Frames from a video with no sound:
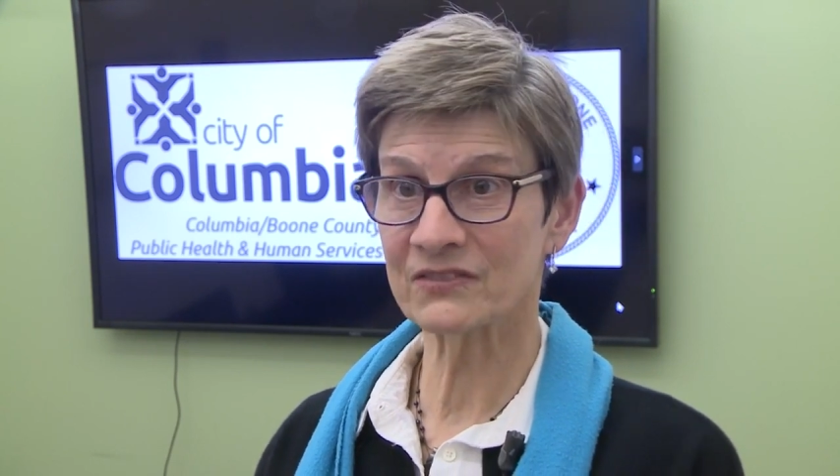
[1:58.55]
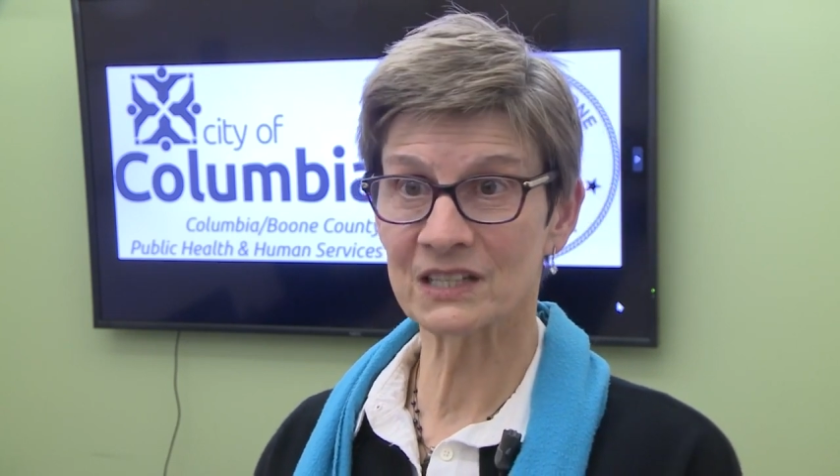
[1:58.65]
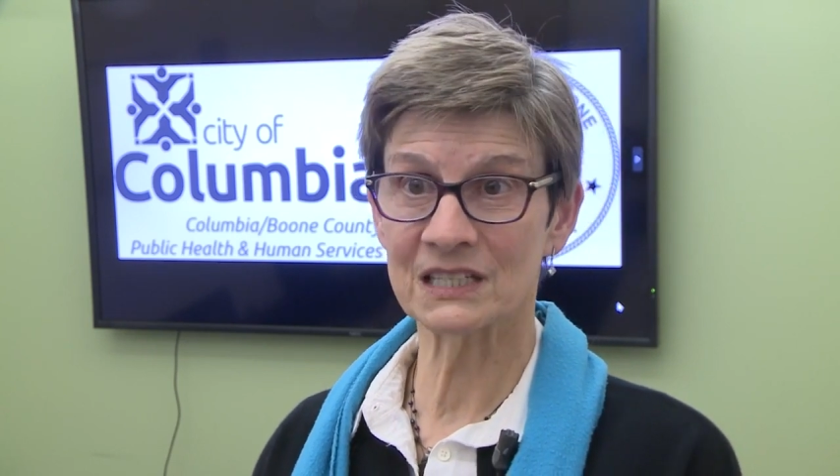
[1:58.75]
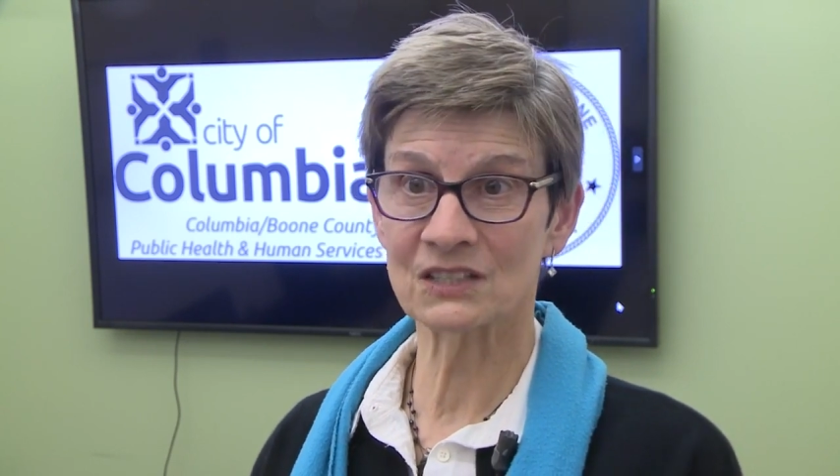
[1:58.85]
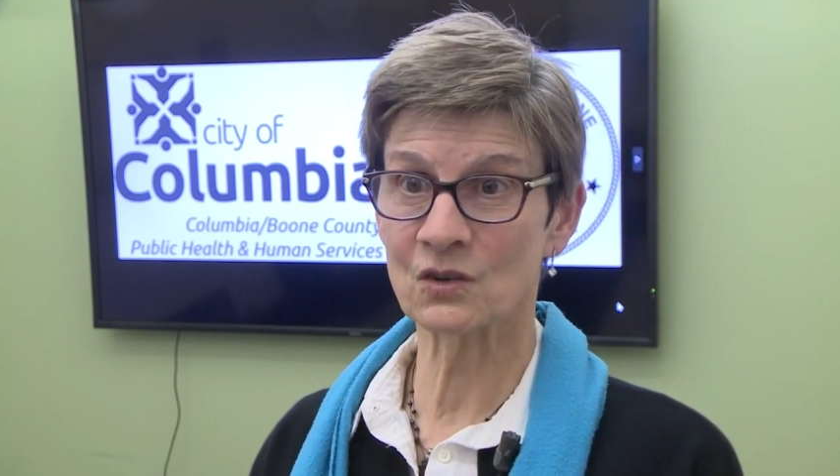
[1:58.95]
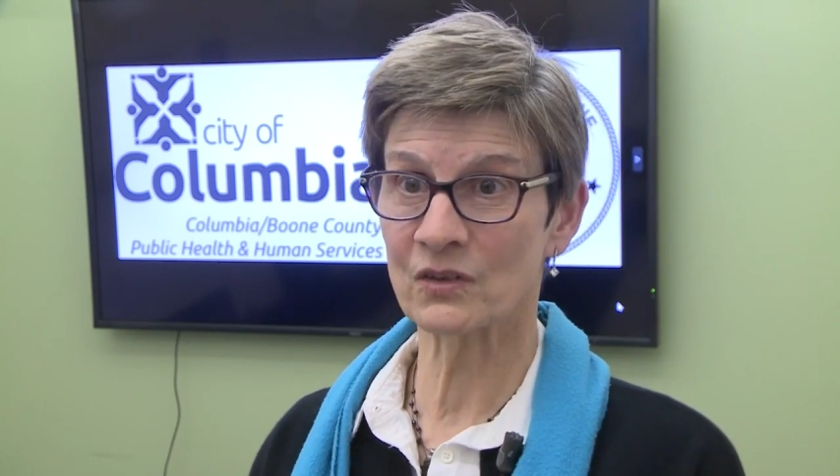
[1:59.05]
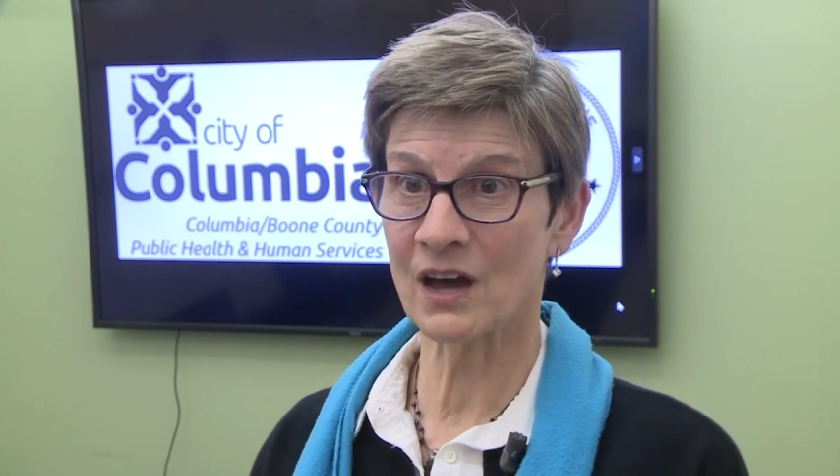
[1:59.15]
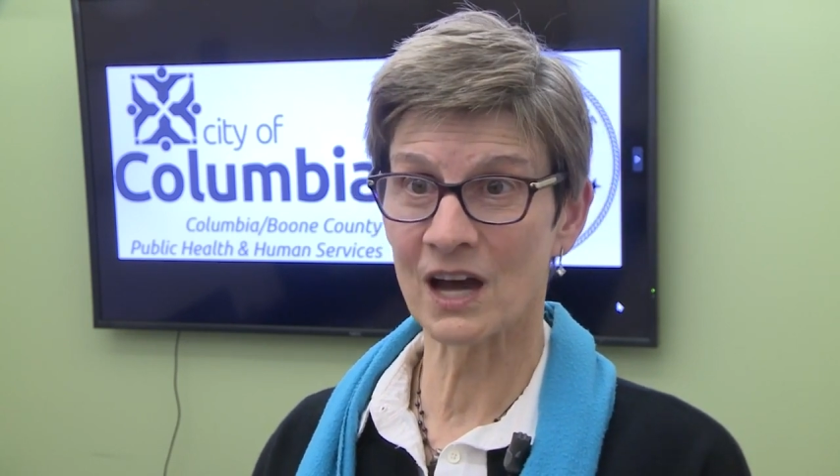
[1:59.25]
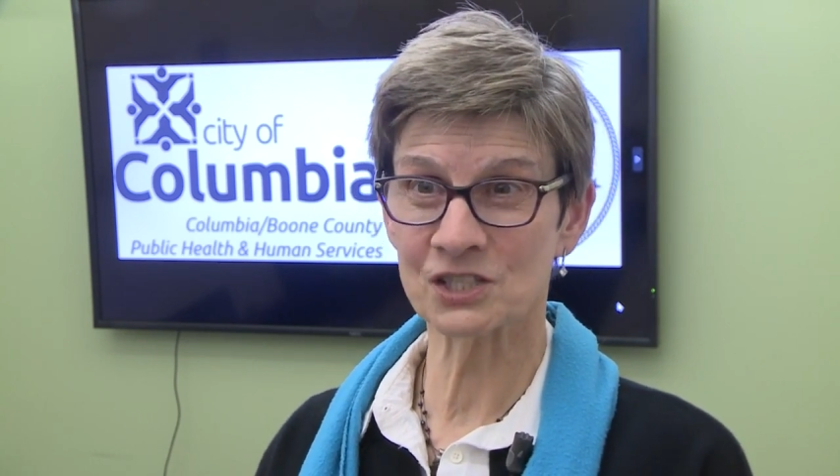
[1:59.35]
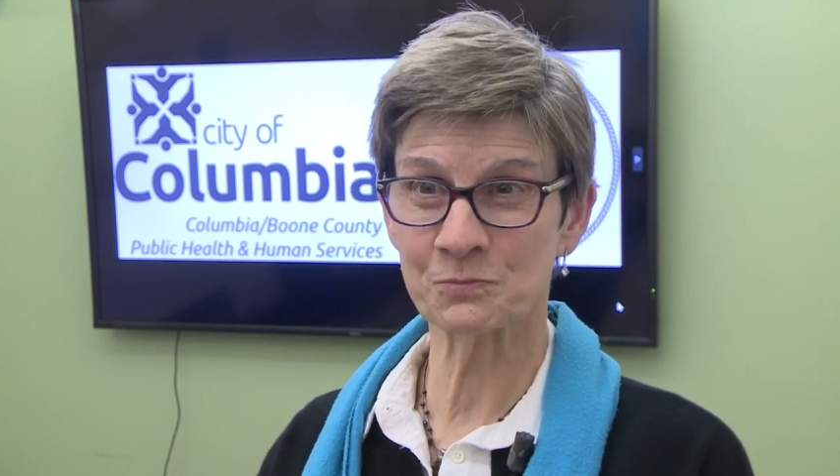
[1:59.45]
If they didn't go to the
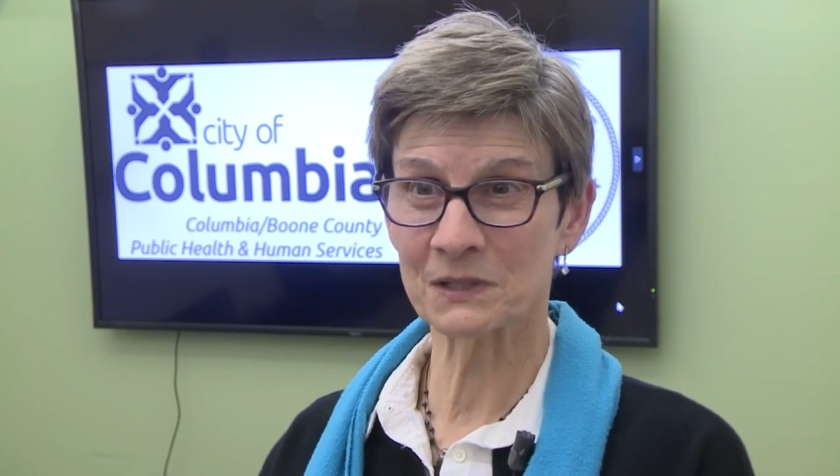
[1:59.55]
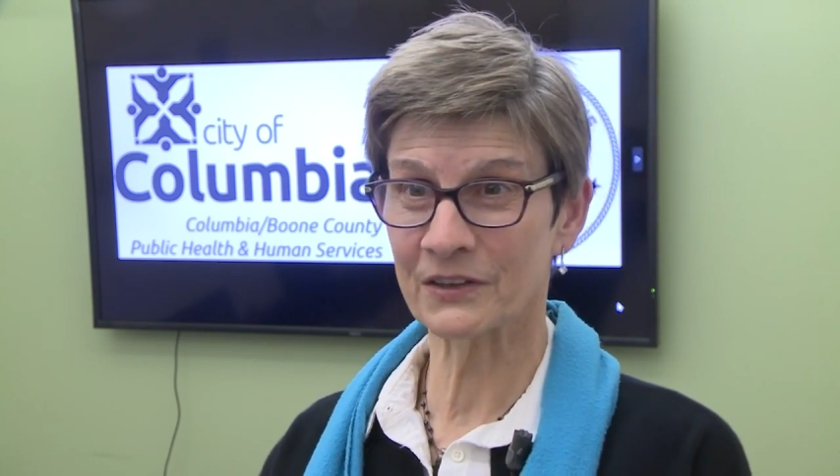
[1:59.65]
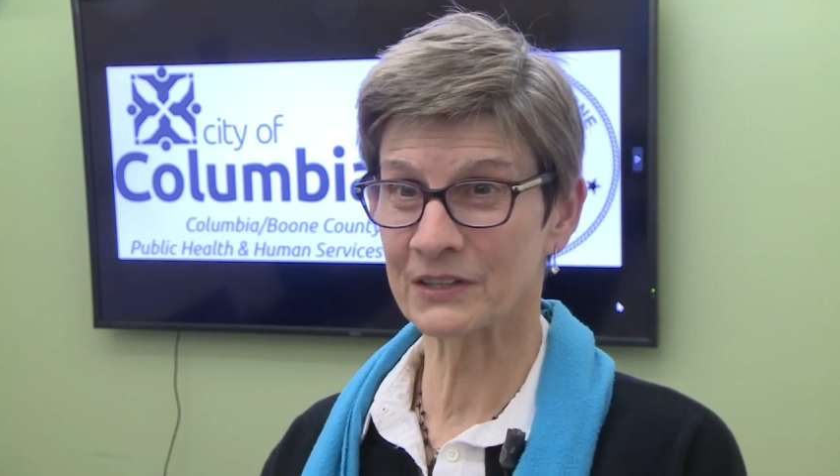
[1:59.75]
hospital,